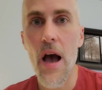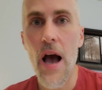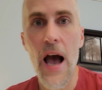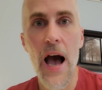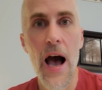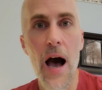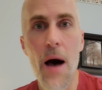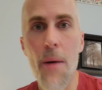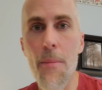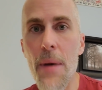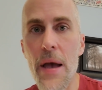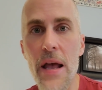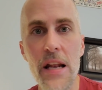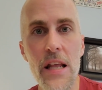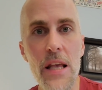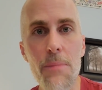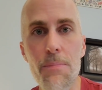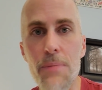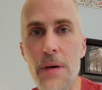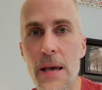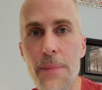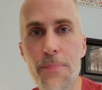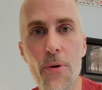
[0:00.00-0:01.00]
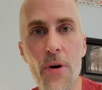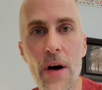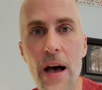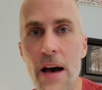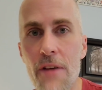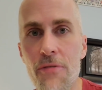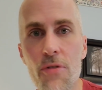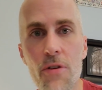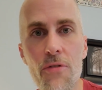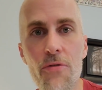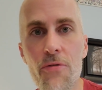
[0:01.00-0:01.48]
How many people
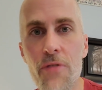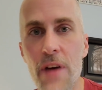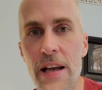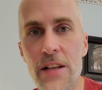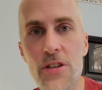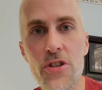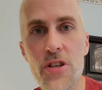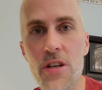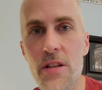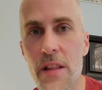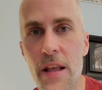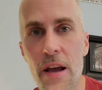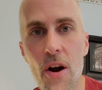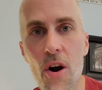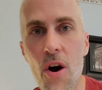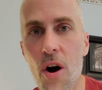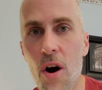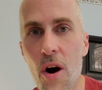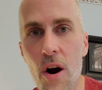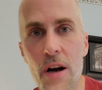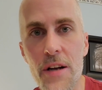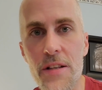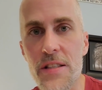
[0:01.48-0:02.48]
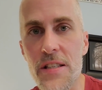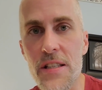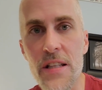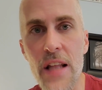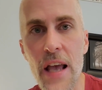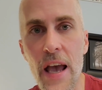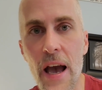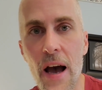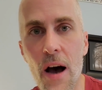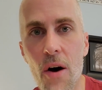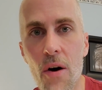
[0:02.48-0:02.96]
have revenge in their hearts
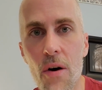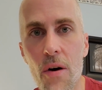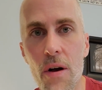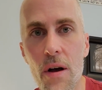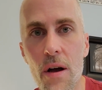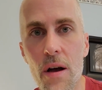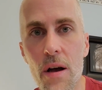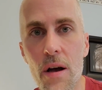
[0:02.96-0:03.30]
now?